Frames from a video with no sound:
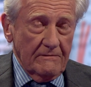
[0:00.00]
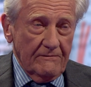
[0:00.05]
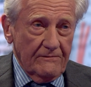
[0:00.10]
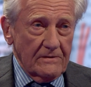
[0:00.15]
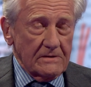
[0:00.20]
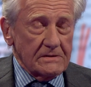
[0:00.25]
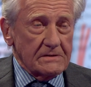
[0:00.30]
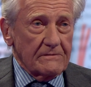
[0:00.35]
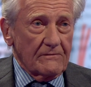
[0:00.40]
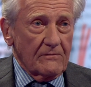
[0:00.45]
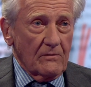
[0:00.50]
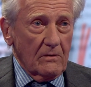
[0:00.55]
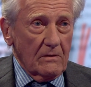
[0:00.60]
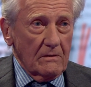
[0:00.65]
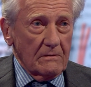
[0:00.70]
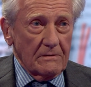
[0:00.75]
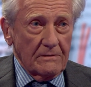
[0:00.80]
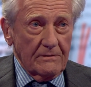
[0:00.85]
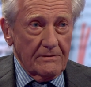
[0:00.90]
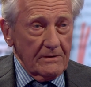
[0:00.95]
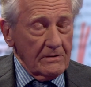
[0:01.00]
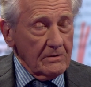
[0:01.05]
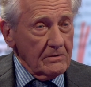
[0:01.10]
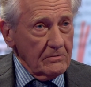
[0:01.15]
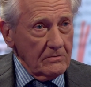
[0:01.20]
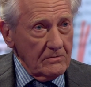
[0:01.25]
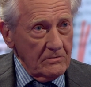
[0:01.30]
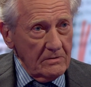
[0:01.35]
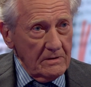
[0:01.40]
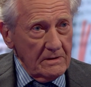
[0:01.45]
First of all, the
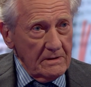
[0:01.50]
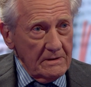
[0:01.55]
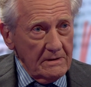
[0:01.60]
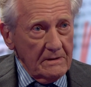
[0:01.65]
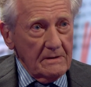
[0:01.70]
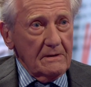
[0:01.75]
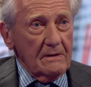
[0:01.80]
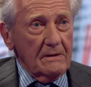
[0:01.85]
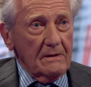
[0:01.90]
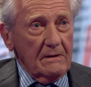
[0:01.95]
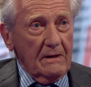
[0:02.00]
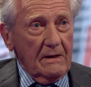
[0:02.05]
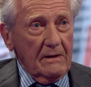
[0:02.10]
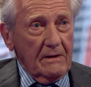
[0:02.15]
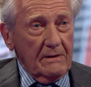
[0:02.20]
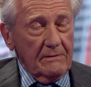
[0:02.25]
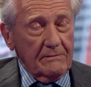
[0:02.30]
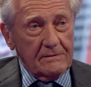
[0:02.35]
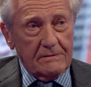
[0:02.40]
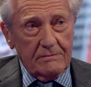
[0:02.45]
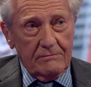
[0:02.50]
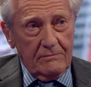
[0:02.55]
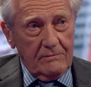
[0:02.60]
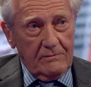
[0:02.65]
who, and